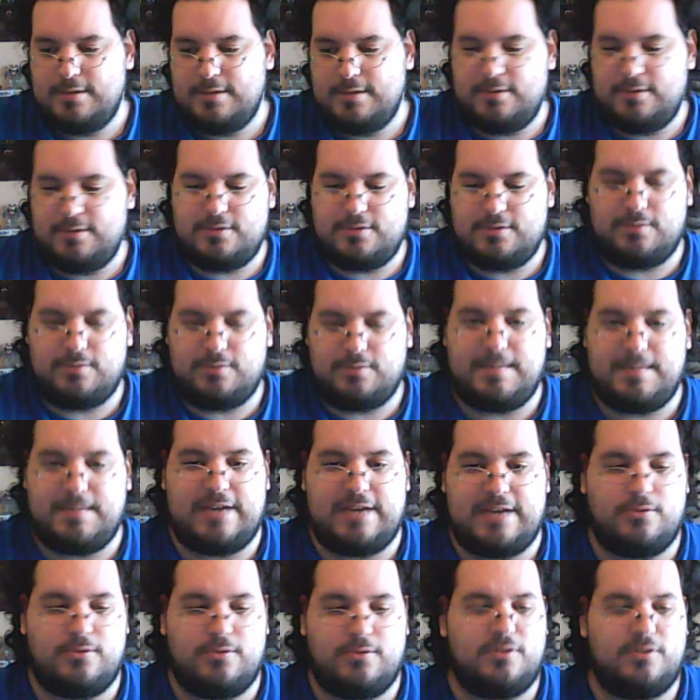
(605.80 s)
Just
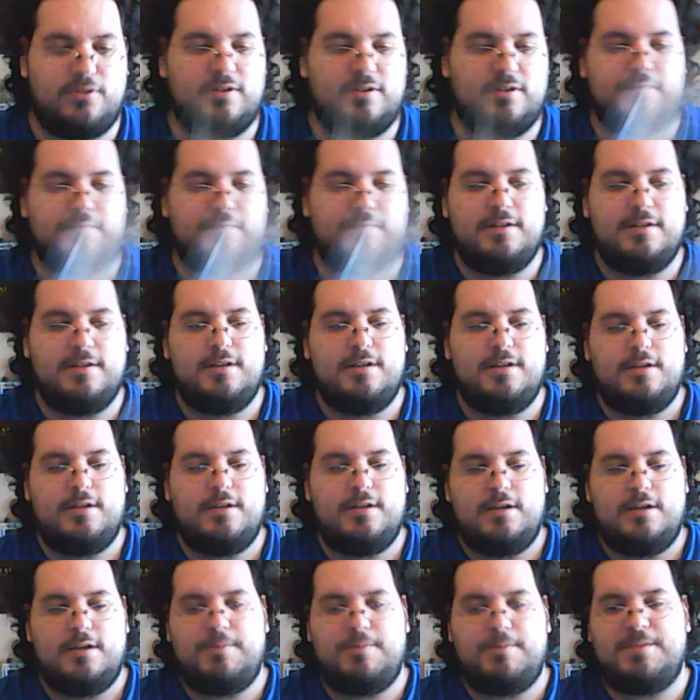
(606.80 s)
manuals and stuff.
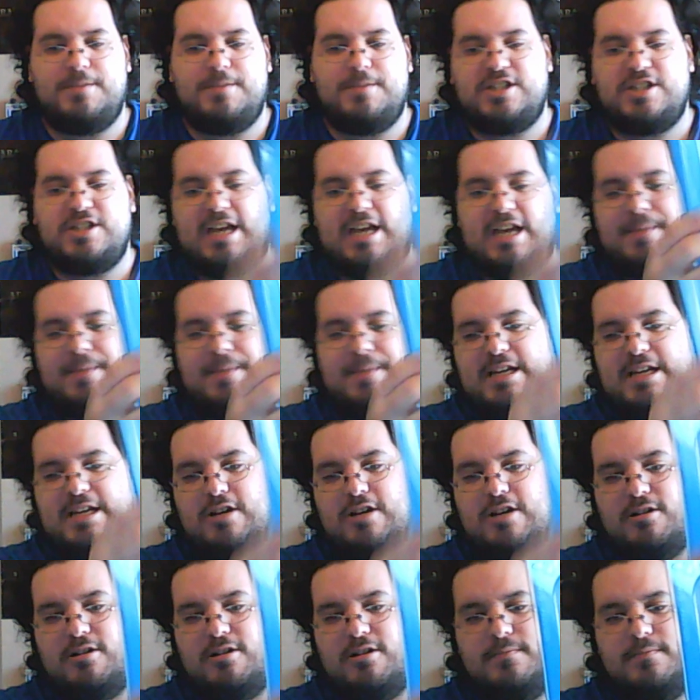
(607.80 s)
Pretty much came in
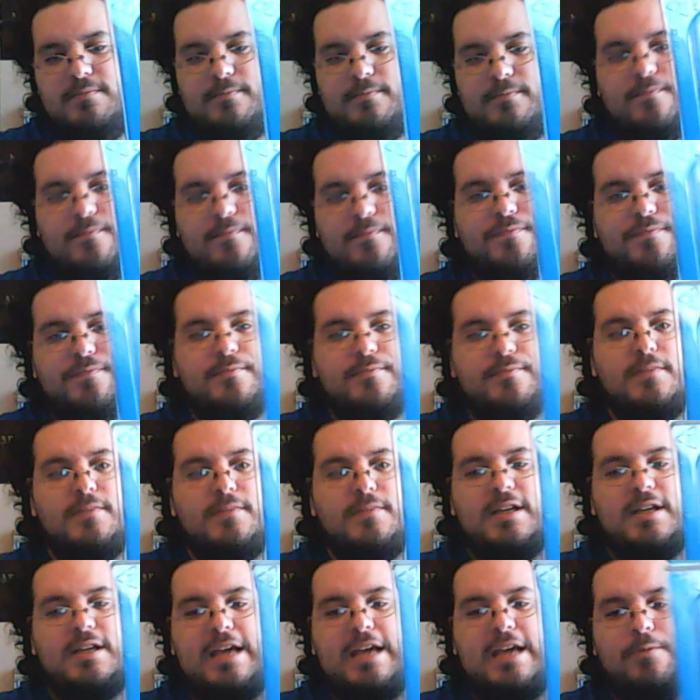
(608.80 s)
here.
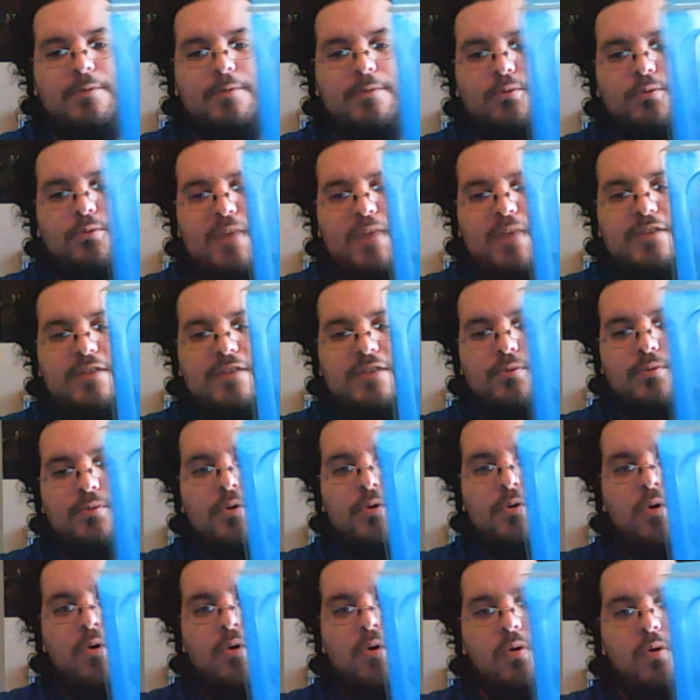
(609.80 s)
Cable's right through the
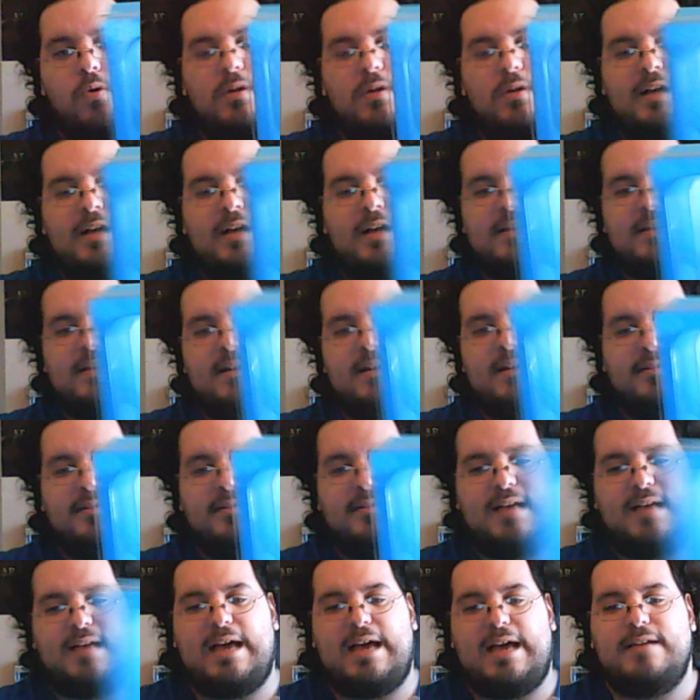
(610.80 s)
hole on the other
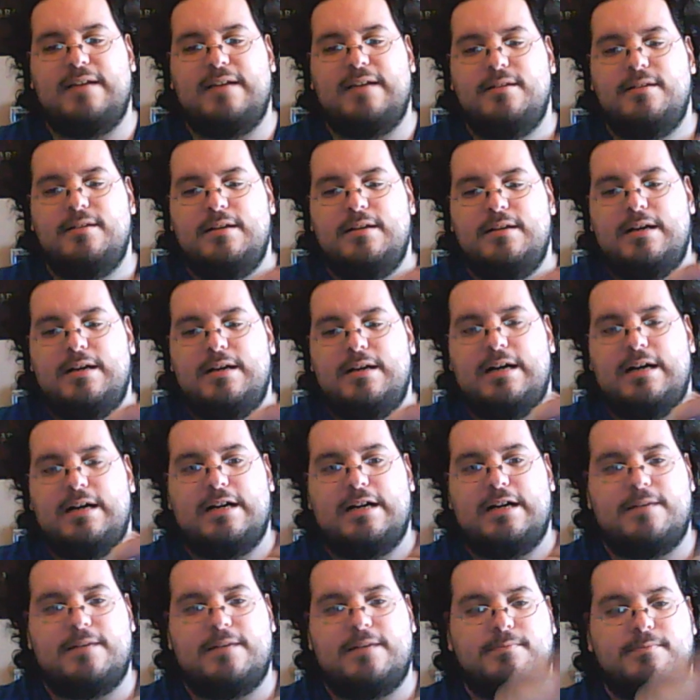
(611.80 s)
side.
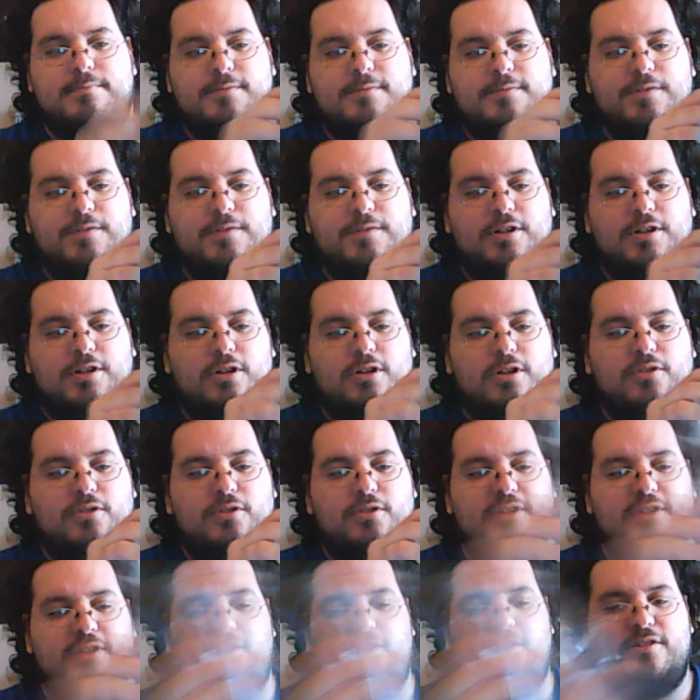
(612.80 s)
If you look
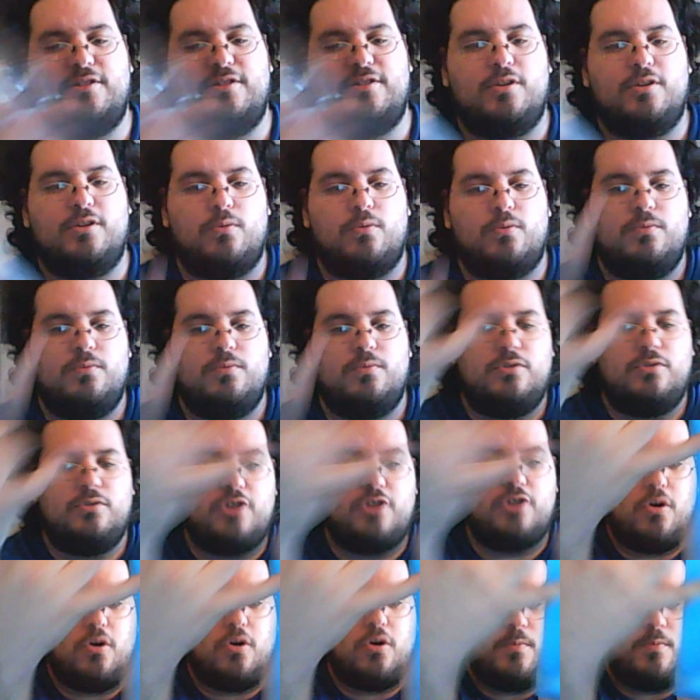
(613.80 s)
closely, there's the little
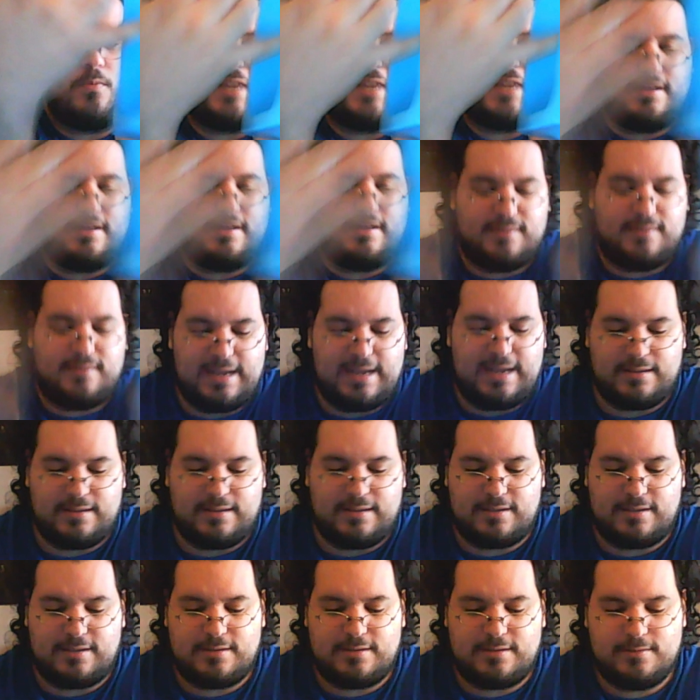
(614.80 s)
dome that contained the